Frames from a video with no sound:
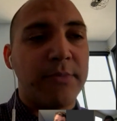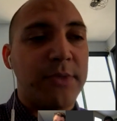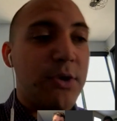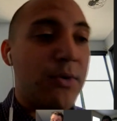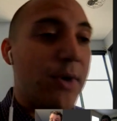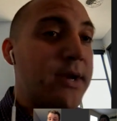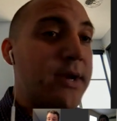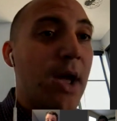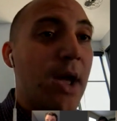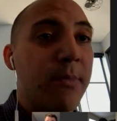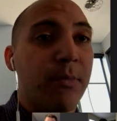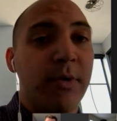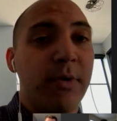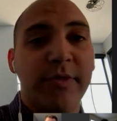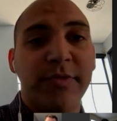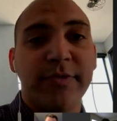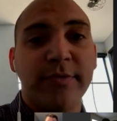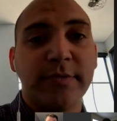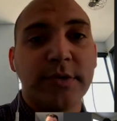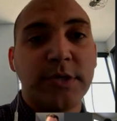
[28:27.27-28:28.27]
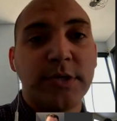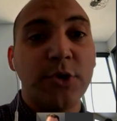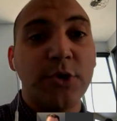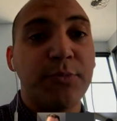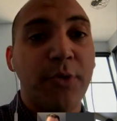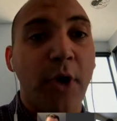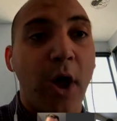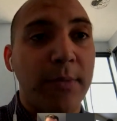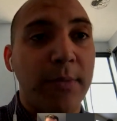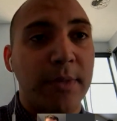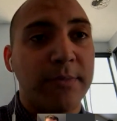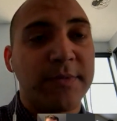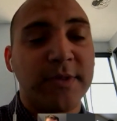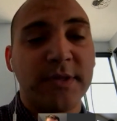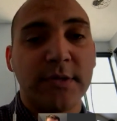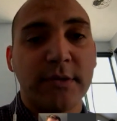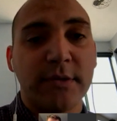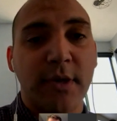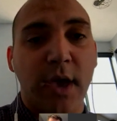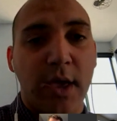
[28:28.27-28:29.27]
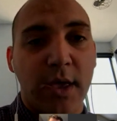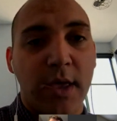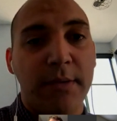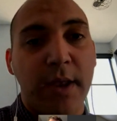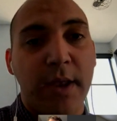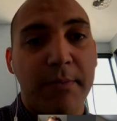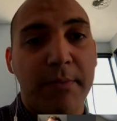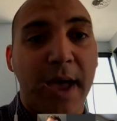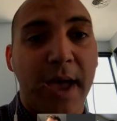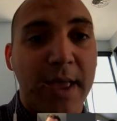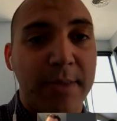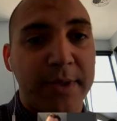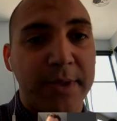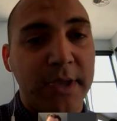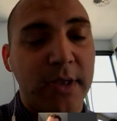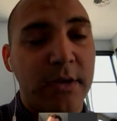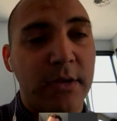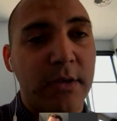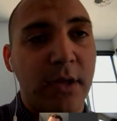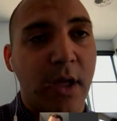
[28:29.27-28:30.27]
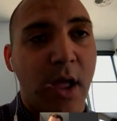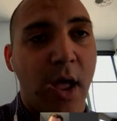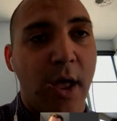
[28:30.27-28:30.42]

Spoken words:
you end up with two problems, in my opinion.